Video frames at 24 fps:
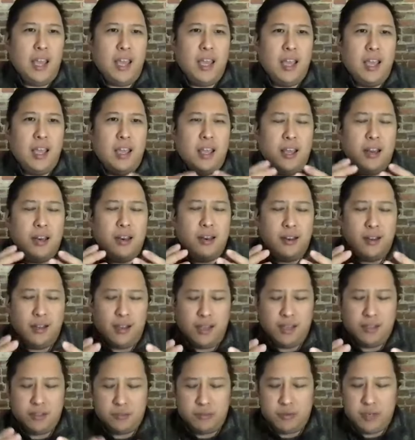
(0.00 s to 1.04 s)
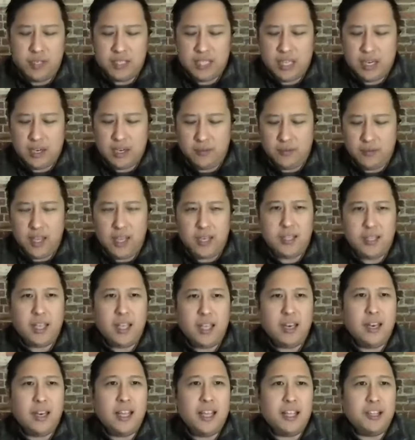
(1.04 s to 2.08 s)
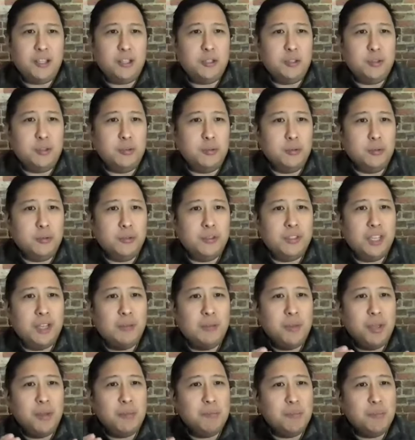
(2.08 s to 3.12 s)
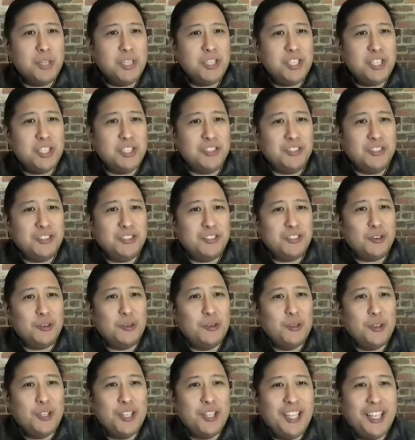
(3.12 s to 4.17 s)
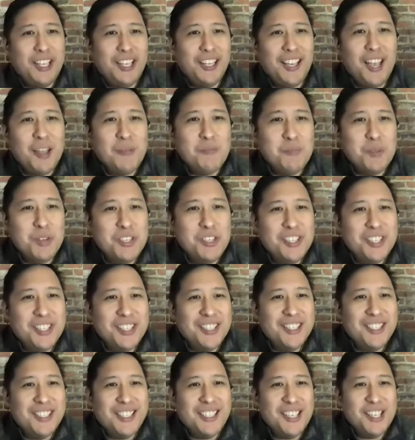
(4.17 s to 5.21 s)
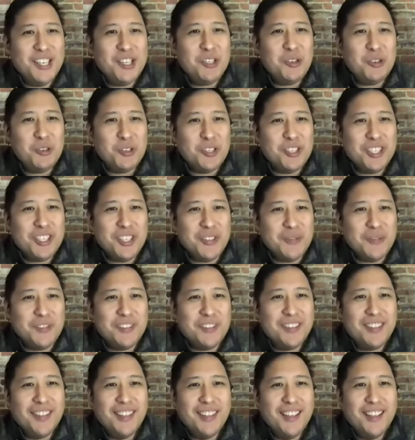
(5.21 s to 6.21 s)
and as a result of that, that led to some early ambitions in internships.